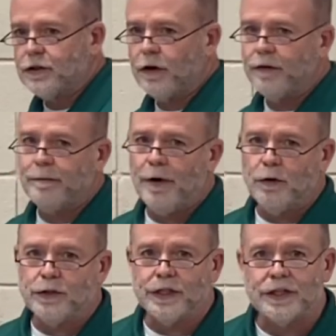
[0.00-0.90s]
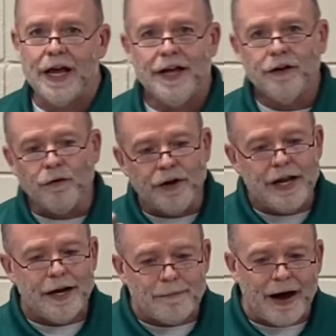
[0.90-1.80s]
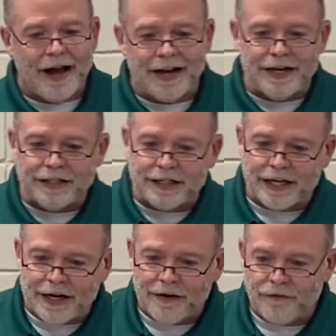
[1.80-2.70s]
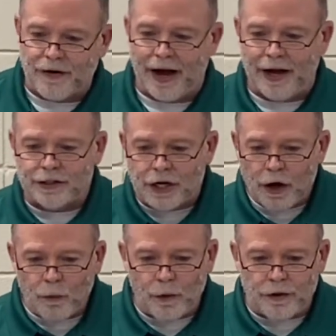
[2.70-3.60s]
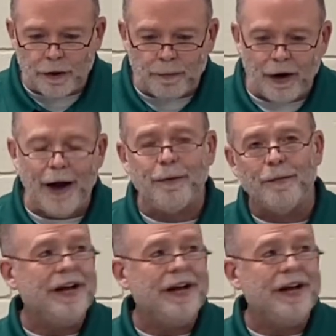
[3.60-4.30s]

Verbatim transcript: servant Moses. So Nehemiah identifies with the problem.